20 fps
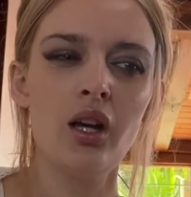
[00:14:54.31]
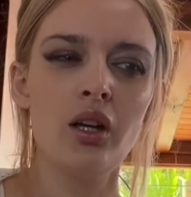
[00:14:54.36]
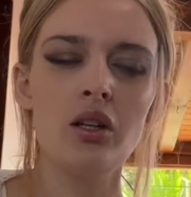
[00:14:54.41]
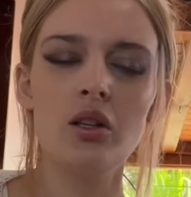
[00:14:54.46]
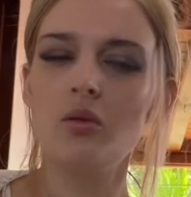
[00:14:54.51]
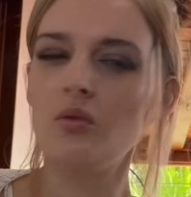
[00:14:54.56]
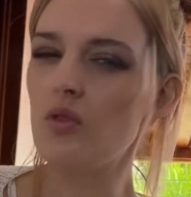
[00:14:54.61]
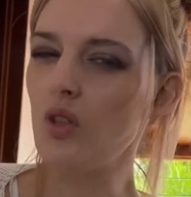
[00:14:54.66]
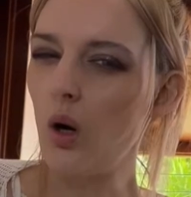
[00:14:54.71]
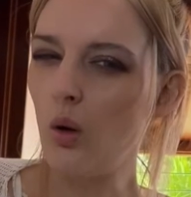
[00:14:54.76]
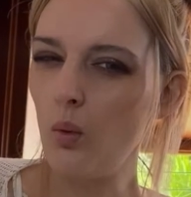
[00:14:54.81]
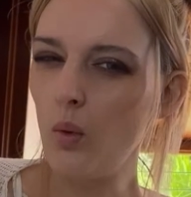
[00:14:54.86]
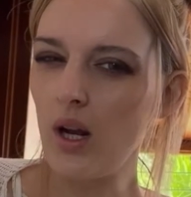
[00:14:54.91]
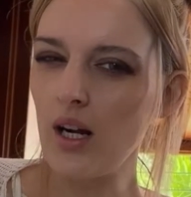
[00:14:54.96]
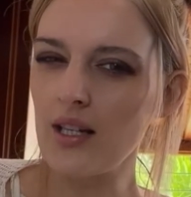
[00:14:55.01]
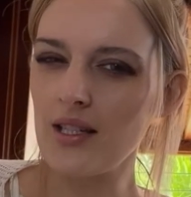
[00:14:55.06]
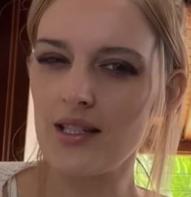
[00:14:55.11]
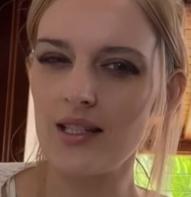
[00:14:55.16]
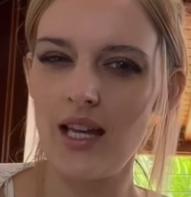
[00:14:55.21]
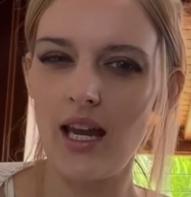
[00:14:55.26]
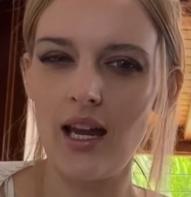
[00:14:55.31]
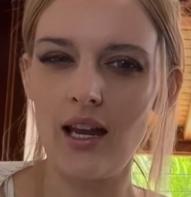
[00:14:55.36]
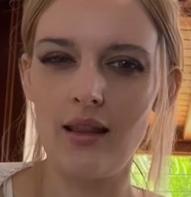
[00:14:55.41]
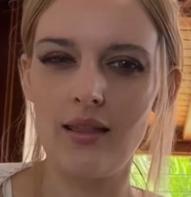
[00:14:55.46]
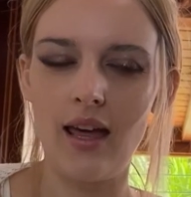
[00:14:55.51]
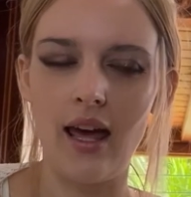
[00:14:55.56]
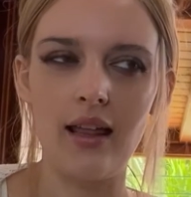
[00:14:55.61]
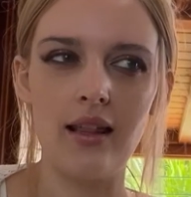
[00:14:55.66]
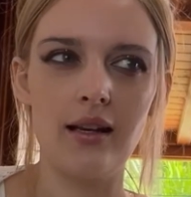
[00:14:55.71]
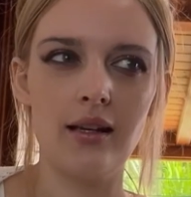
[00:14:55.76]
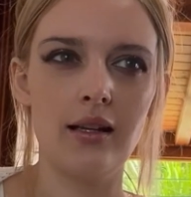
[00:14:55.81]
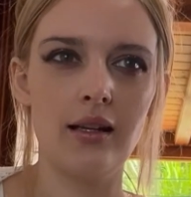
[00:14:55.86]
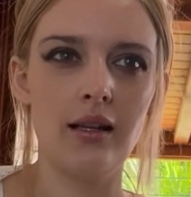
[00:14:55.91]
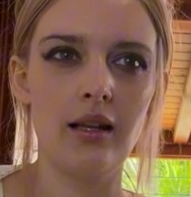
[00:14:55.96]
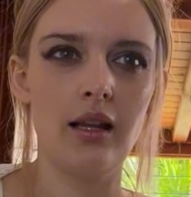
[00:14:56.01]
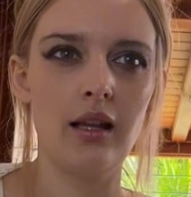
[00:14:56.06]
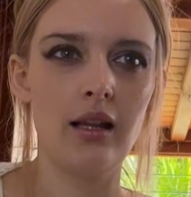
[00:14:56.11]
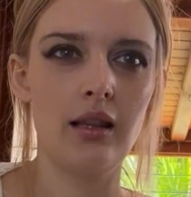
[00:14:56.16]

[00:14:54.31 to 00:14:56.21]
you don't want to say that